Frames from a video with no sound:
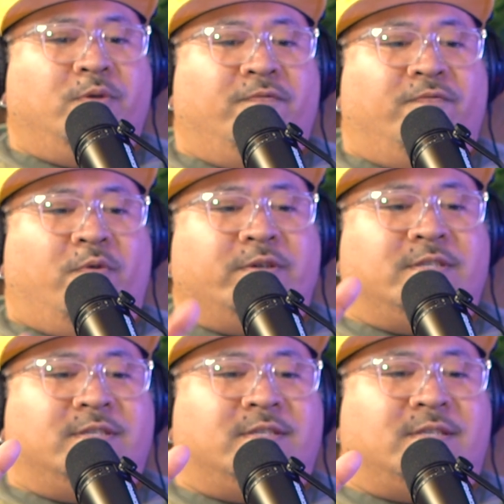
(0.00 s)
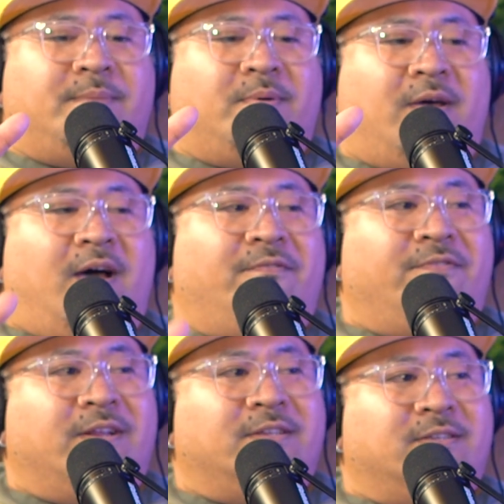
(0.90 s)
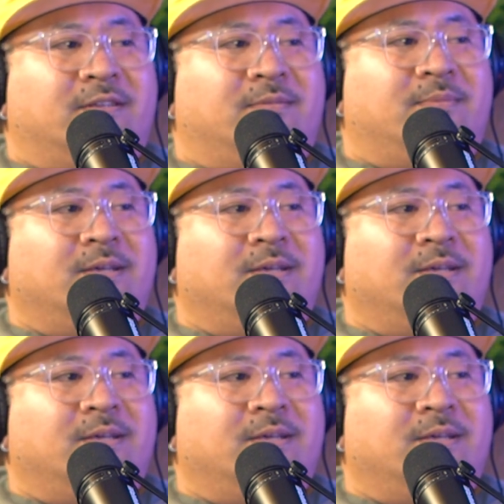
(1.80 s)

force this type of confidence in them,